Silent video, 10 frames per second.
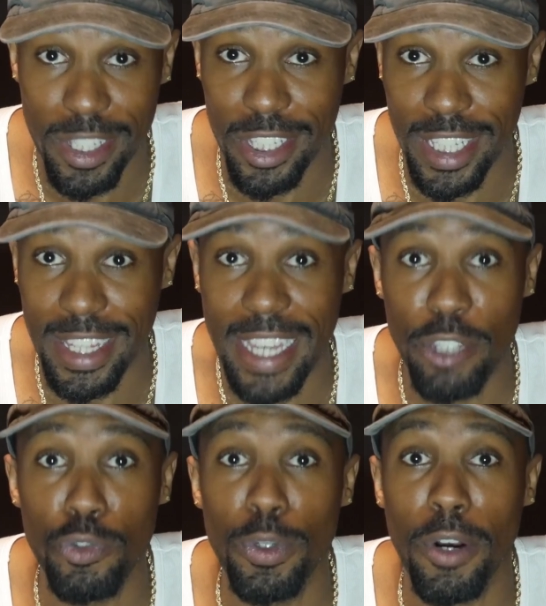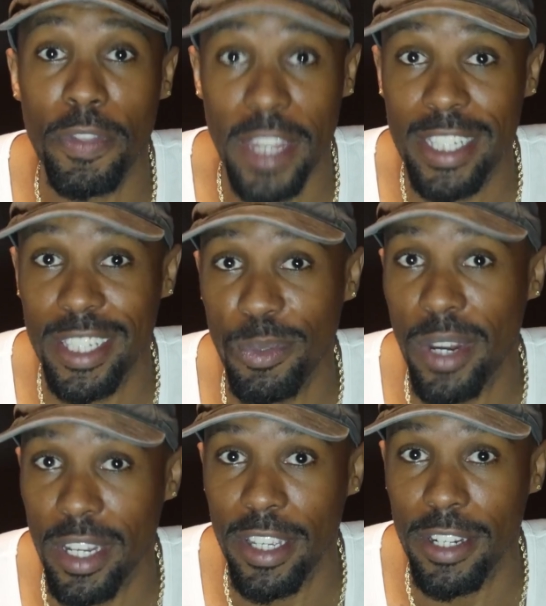the shit that you don't think she
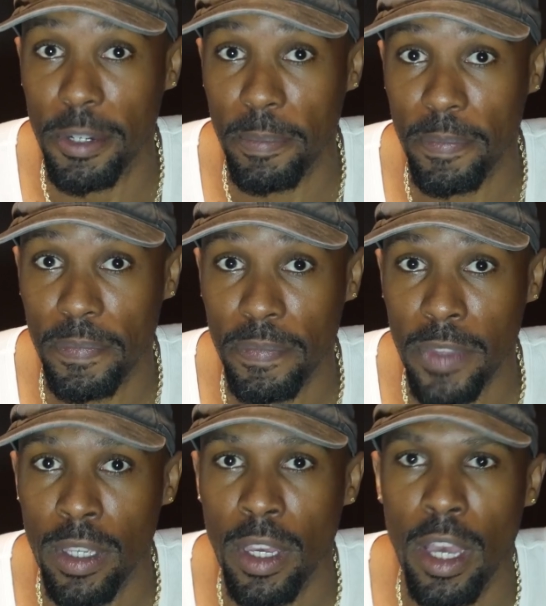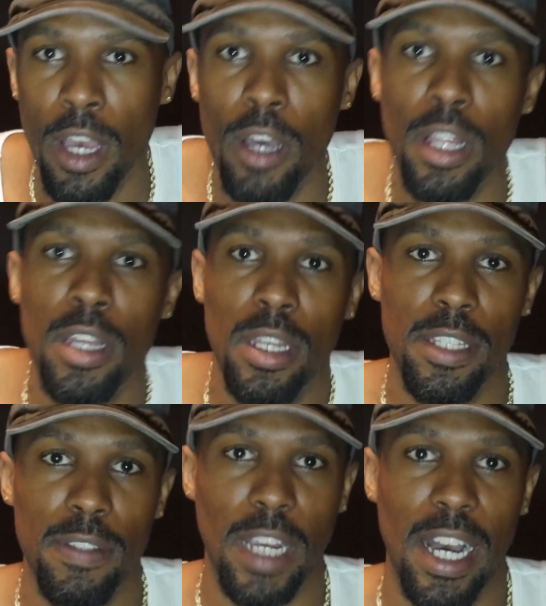want to hear.
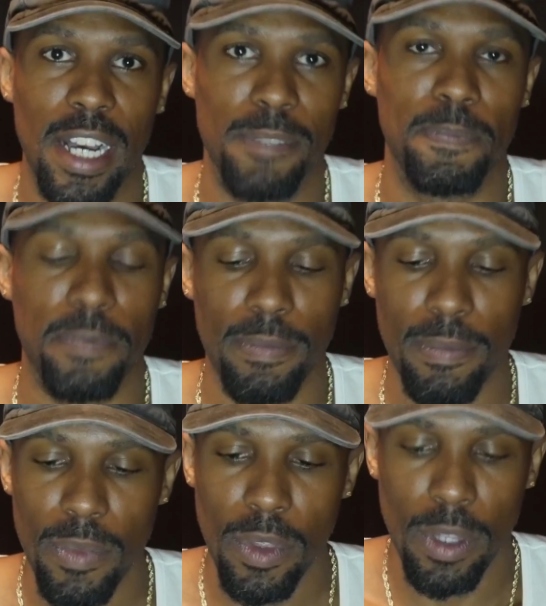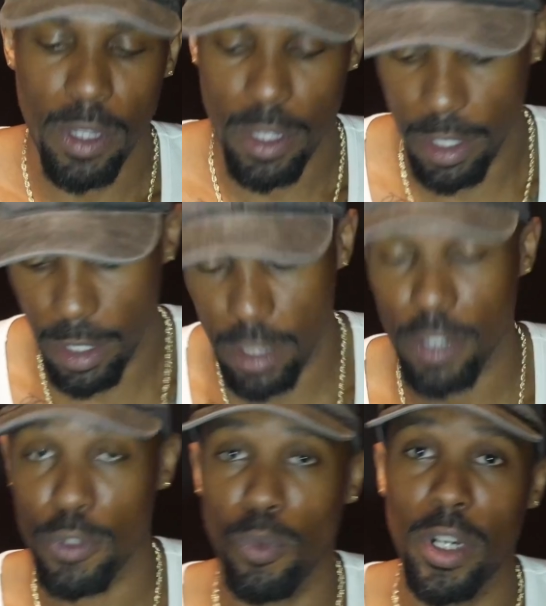Listen, guys.
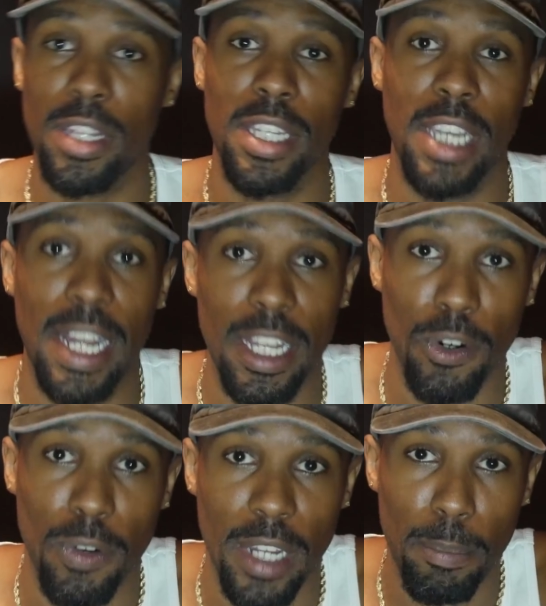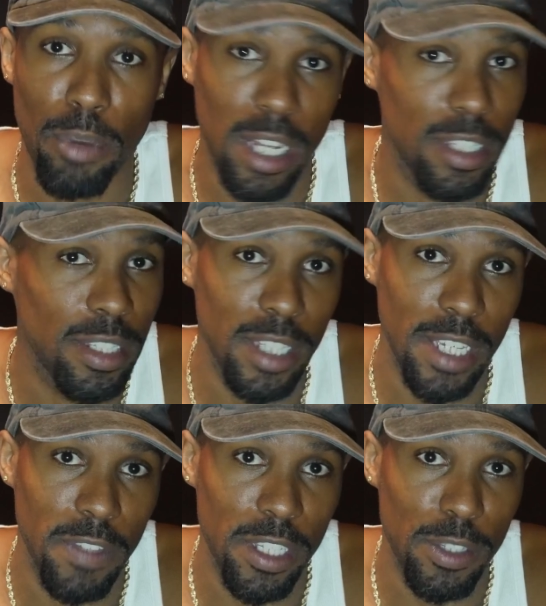There's one thing I know, and I probably shouldn't
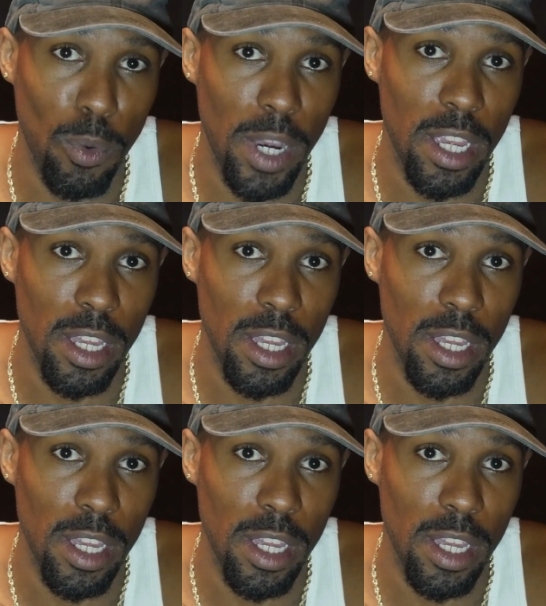give this away.